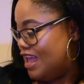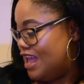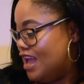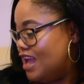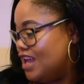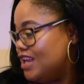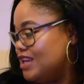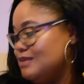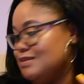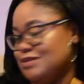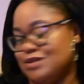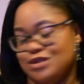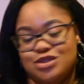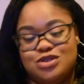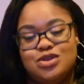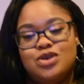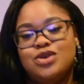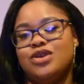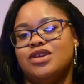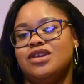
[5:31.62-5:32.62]
an
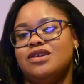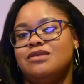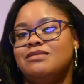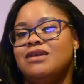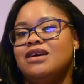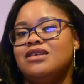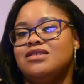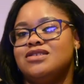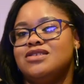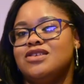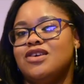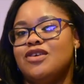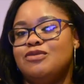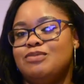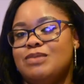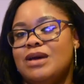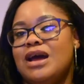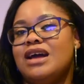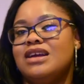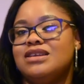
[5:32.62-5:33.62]
absurd amount of
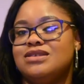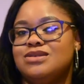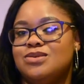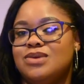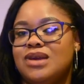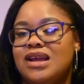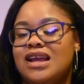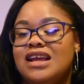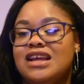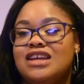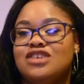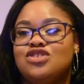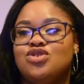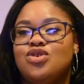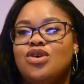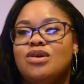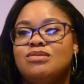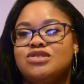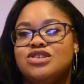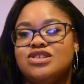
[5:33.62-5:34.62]
bags. Okay, so
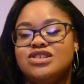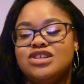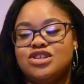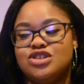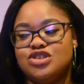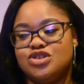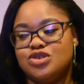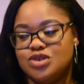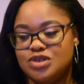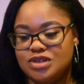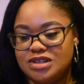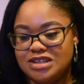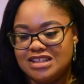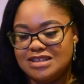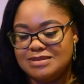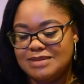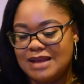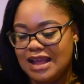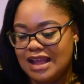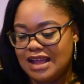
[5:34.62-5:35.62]
I'm just gonna show you
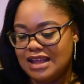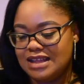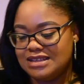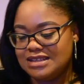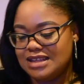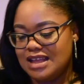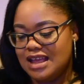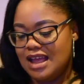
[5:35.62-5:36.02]
these bags.